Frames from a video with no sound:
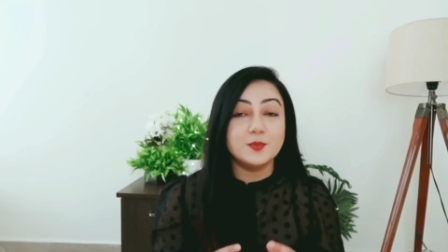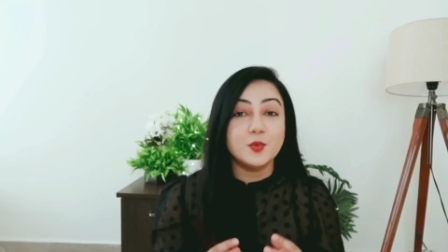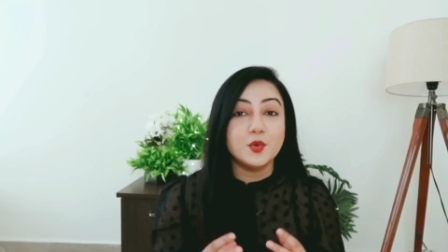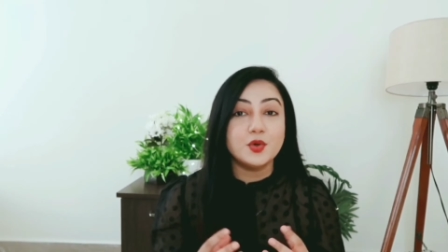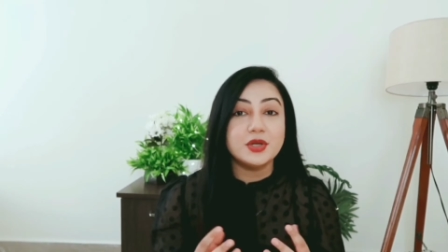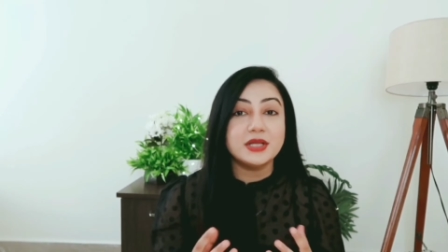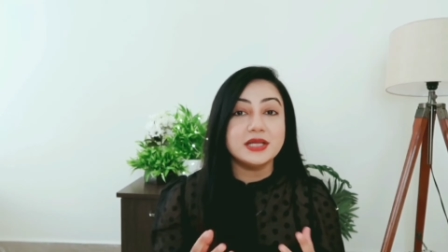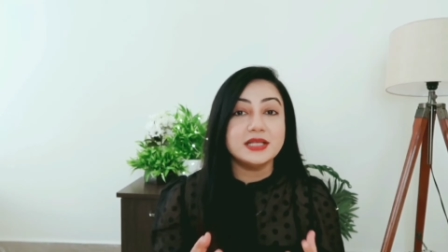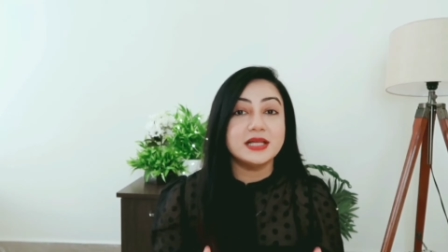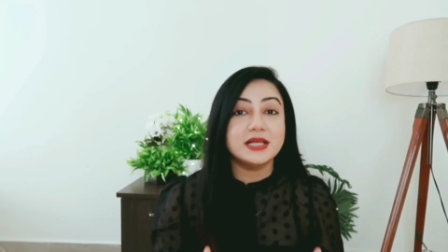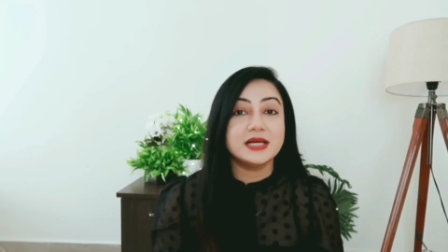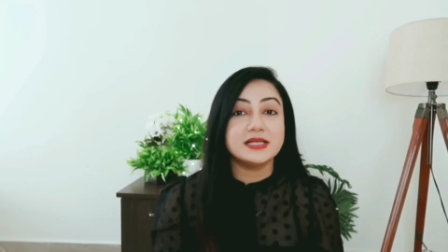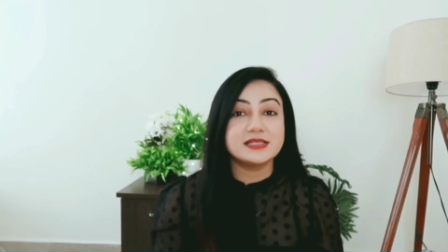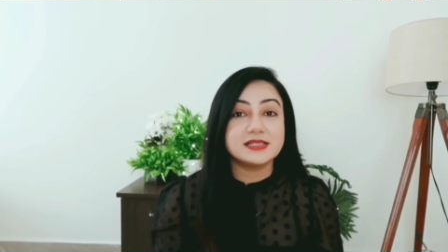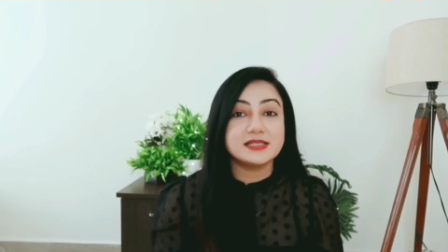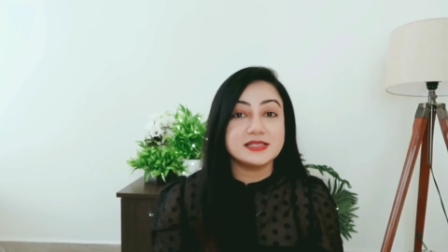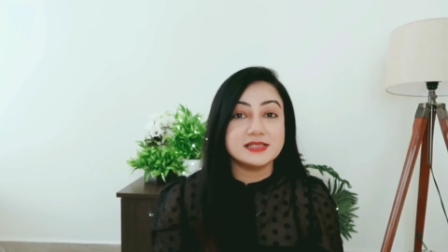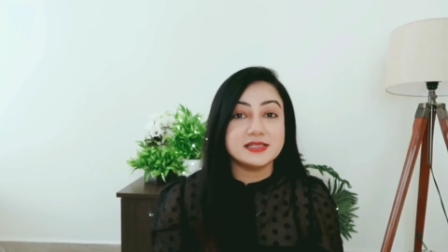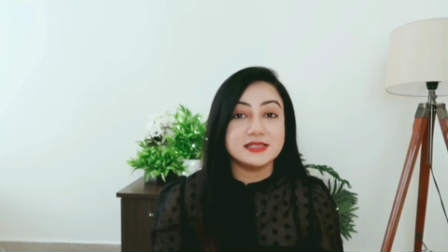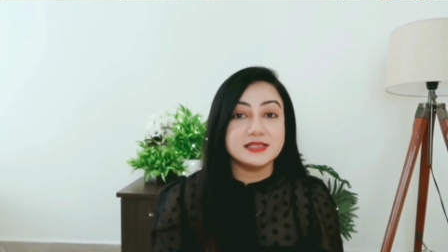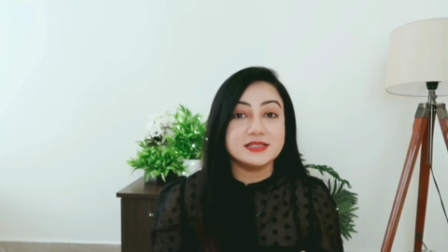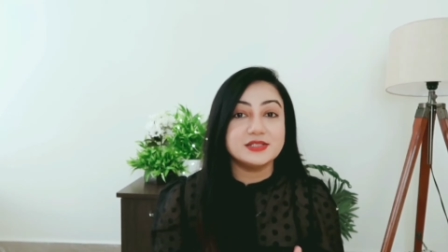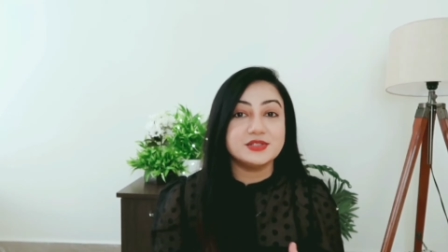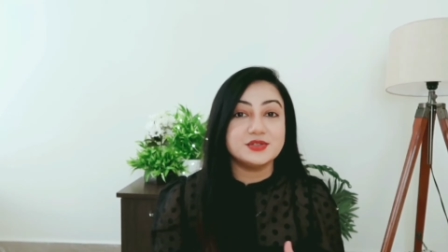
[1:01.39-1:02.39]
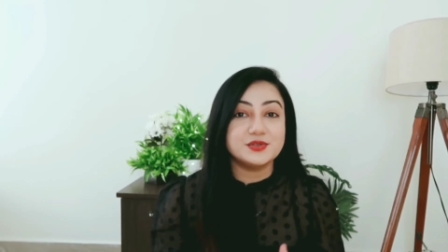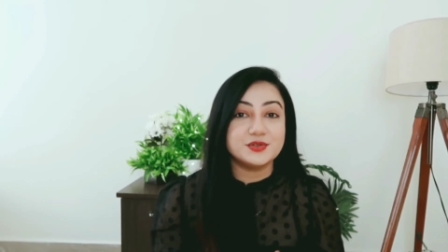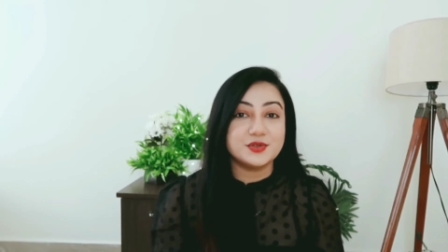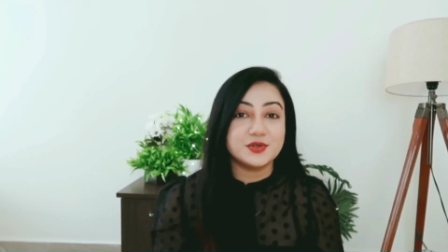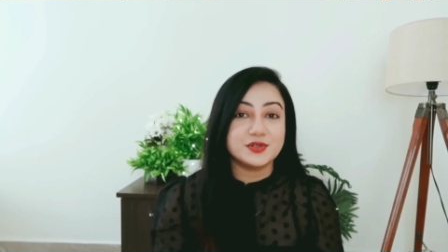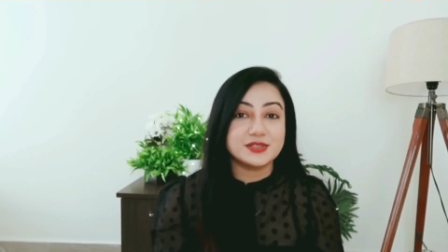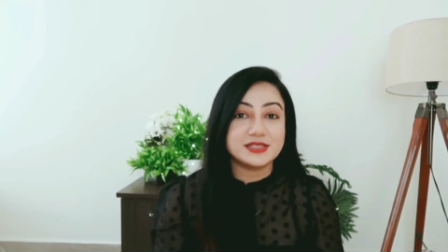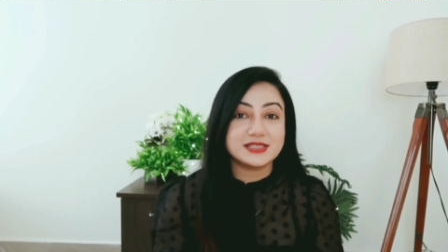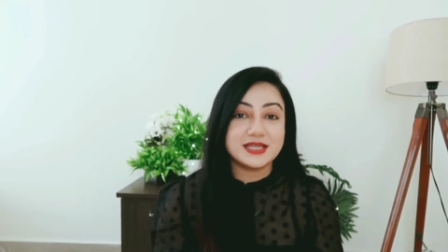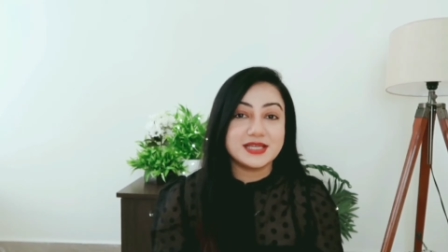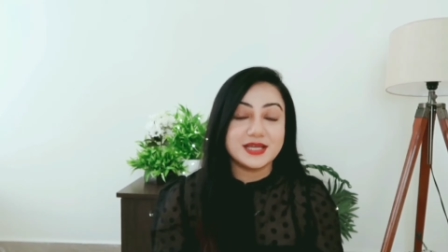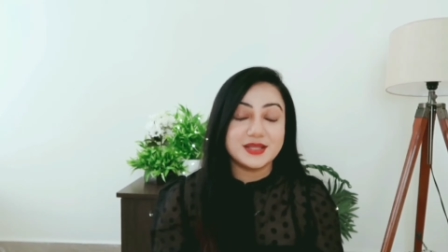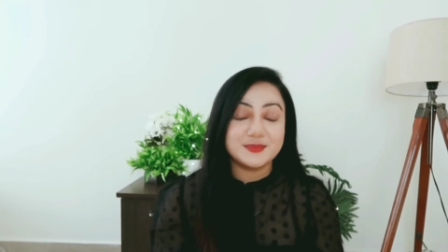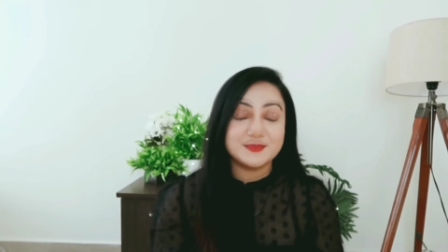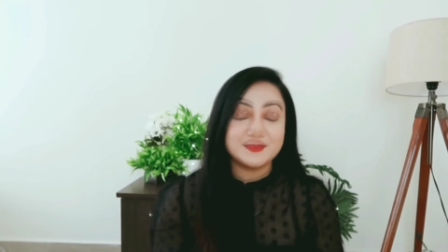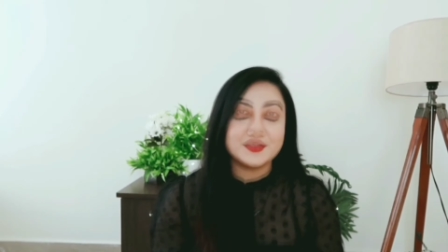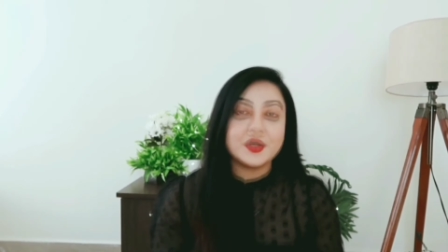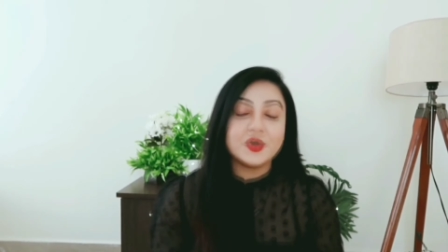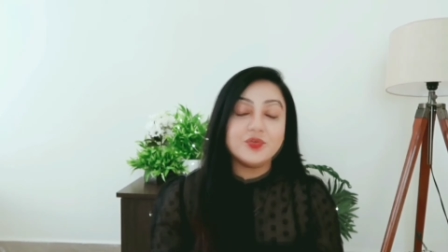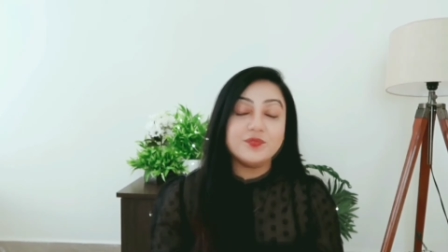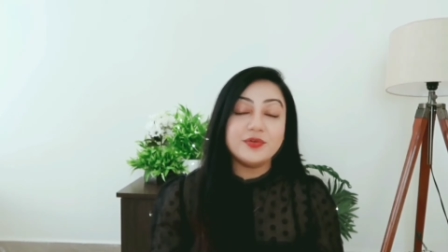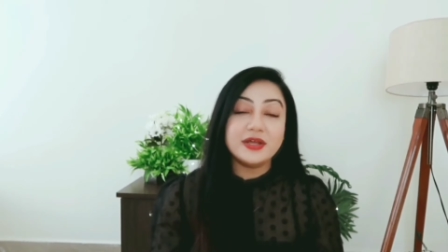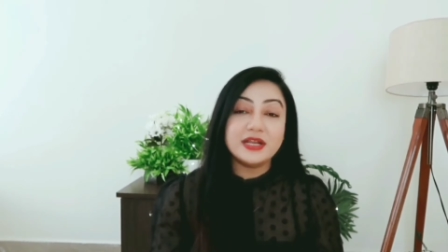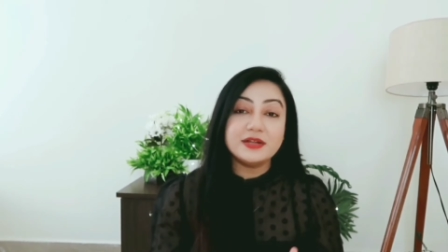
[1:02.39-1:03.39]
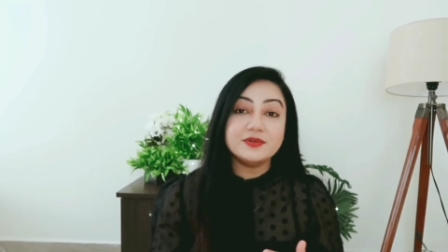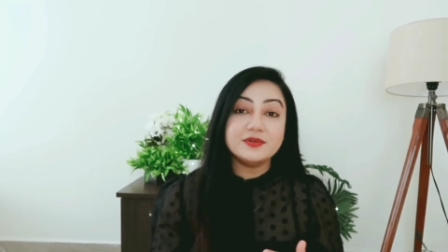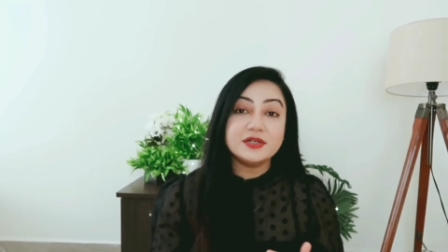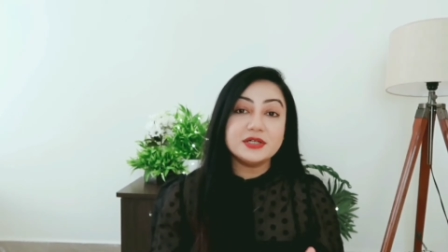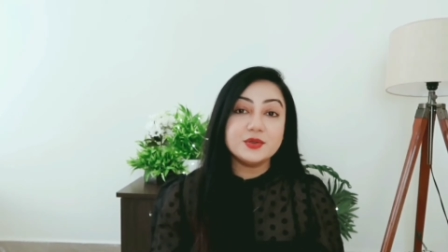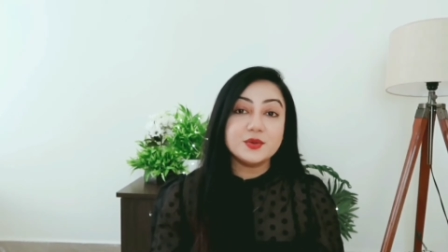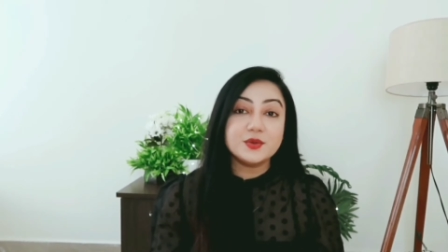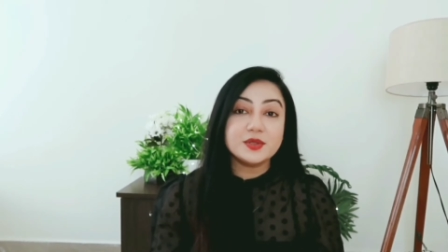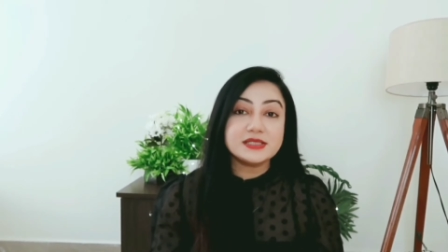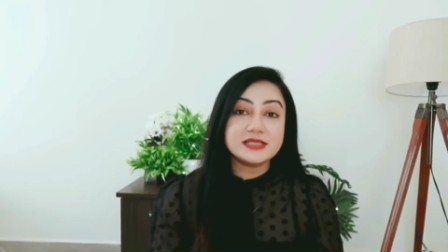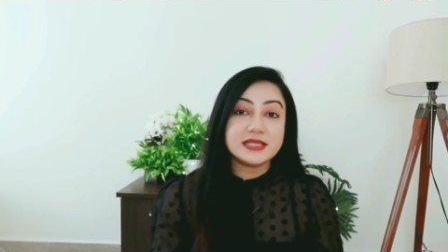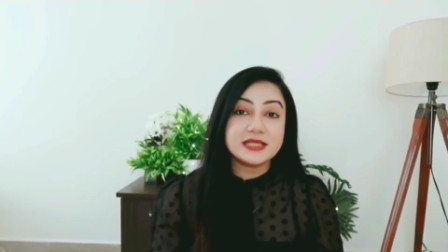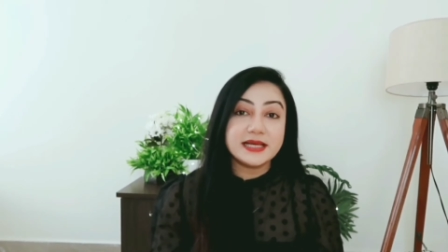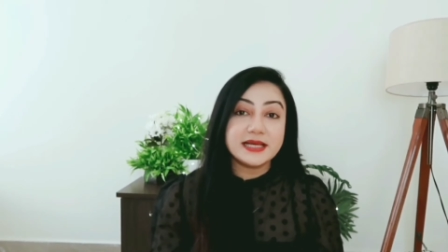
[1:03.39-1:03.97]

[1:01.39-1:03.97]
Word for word: more elasticity to your skin. Now whenever you are